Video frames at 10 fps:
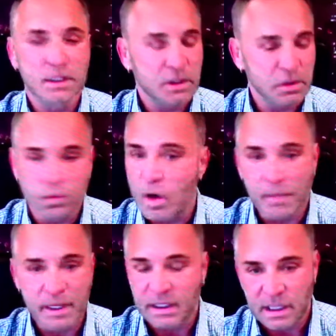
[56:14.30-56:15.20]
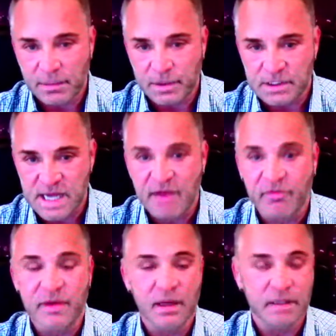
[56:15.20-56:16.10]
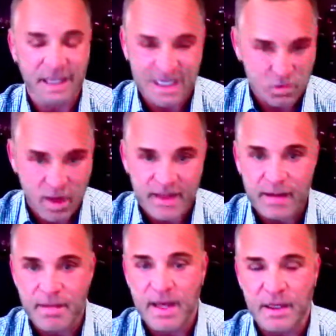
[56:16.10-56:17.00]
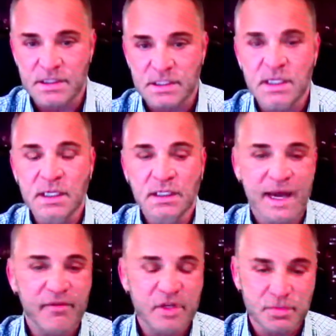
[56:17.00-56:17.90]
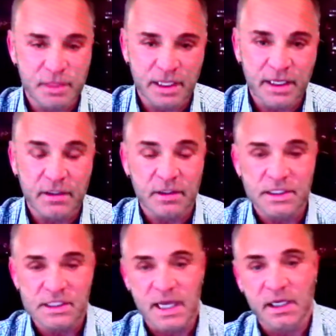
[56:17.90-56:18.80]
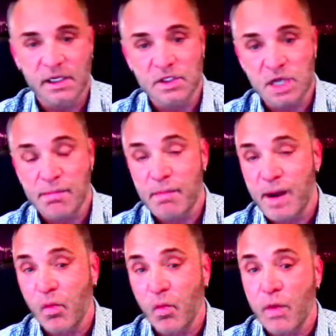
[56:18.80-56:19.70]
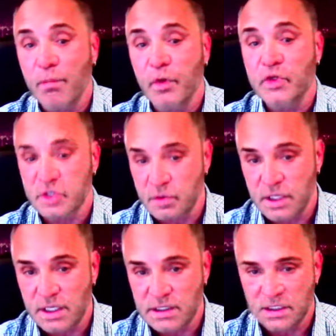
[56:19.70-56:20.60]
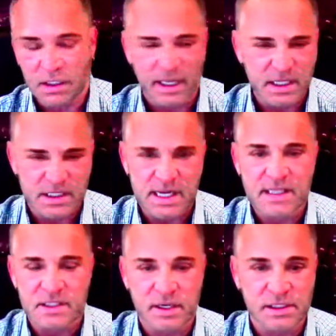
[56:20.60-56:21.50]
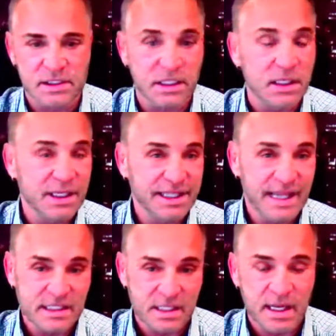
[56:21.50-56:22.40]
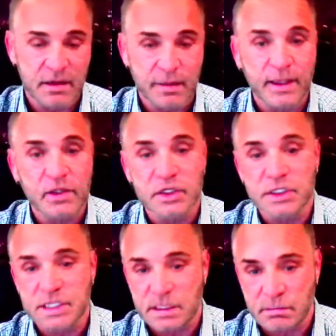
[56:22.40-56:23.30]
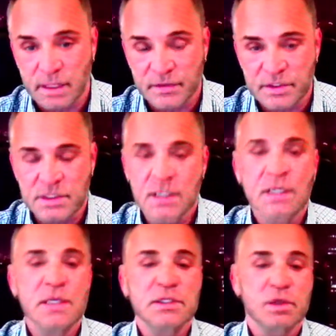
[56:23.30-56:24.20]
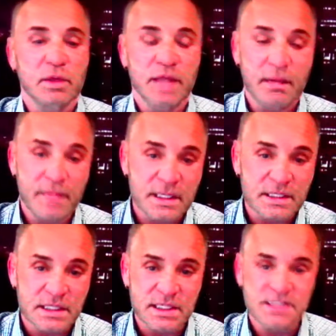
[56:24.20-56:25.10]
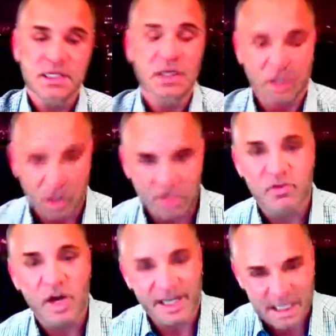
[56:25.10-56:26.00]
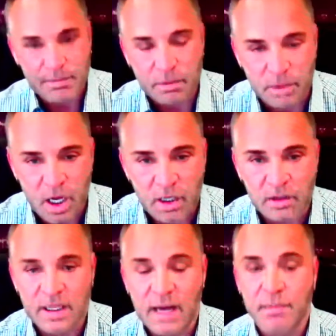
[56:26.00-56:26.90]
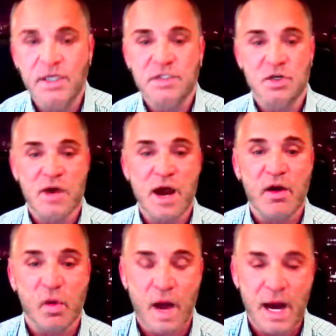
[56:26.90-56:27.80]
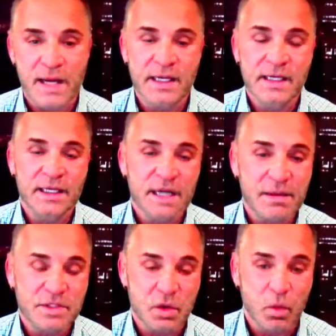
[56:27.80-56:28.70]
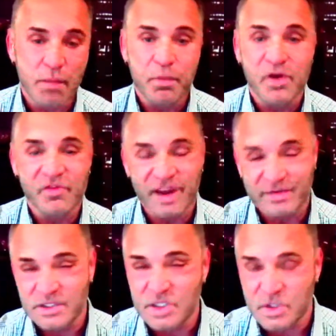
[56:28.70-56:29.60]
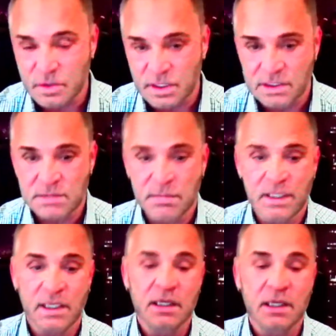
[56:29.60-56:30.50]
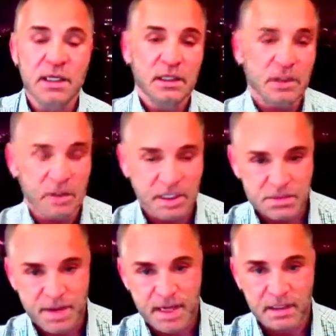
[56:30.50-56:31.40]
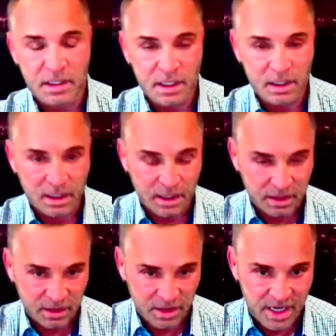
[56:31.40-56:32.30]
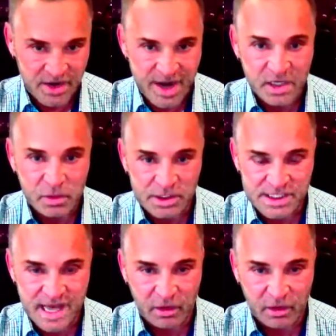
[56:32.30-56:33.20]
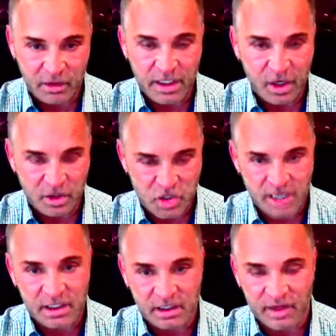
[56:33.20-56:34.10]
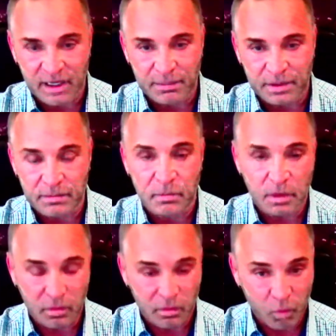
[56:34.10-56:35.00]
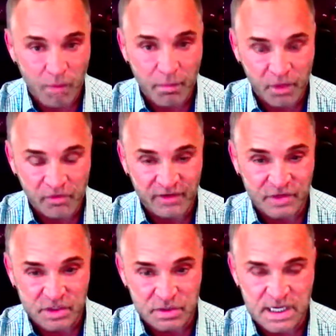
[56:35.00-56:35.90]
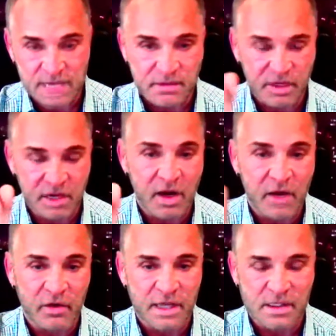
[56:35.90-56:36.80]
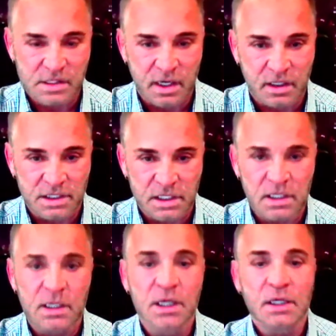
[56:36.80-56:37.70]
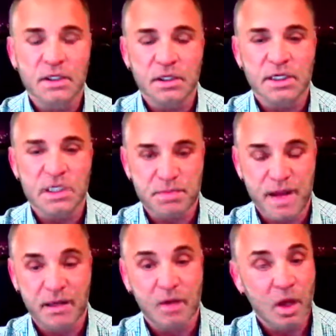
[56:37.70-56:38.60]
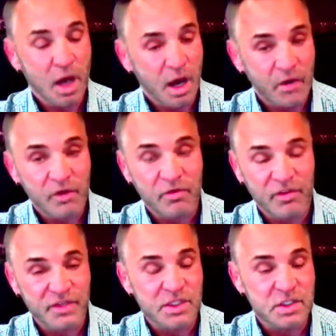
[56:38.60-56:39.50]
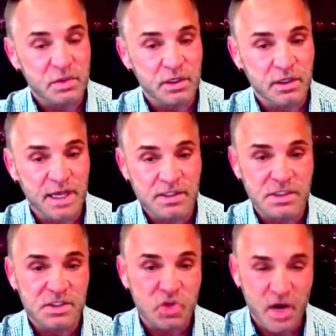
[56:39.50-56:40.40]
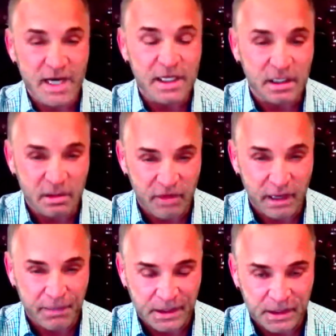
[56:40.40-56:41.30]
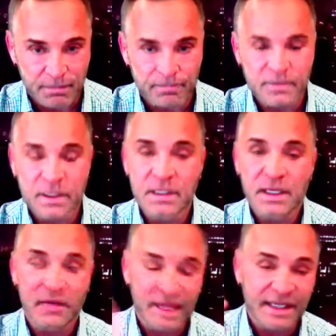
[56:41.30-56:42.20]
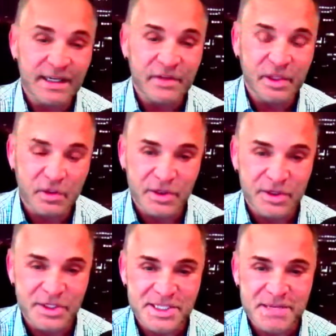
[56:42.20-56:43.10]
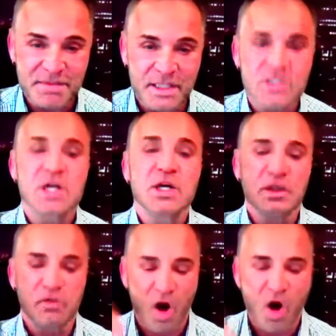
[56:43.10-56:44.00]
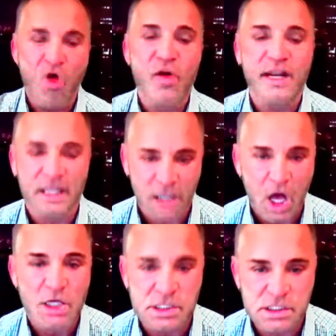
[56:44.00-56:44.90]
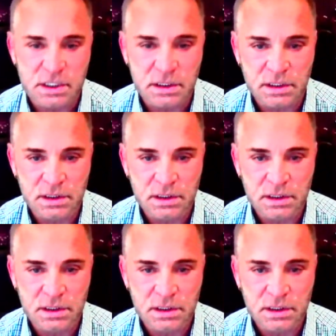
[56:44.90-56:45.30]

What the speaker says: you won't be able to keep your staff. Now, here's why that matters. The average millennial is staying in a job about 1.2 years. The latest stats are actually less than that, or about 13 months. So what that means is you've got to keep them longer than that because your ROI comes at 1.5 to 2 years, meaning you're going to spend their annual salary on training and developing them 1.5 to 2 times. If they're $100,000 a year, you're going to spend 150 to 200,000 training and developing them. If they're leaving you in 13 months, you've already lost.